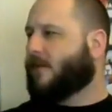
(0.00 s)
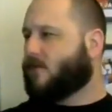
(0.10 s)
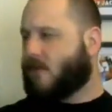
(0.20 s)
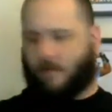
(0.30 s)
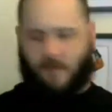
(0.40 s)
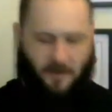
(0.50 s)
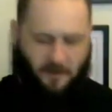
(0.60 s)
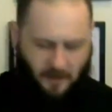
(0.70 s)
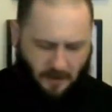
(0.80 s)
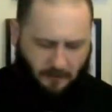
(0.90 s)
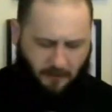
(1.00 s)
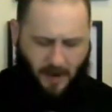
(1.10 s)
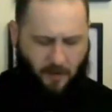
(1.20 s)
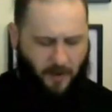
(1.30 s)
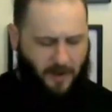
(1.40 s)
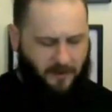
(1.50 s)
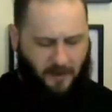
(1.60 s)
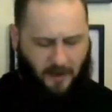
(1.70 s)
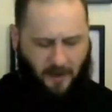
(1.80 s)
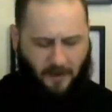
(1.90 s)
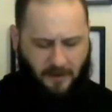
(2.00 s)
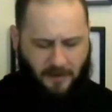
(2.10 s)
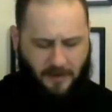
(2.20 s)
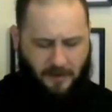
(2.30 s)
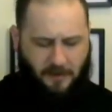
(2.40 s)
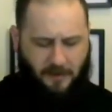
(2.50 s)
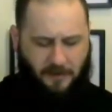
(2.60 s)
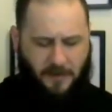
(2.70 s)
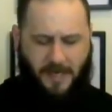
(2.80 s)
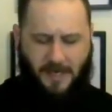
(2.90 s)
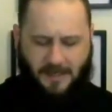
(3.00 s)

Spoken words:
/ something. But anyways, they get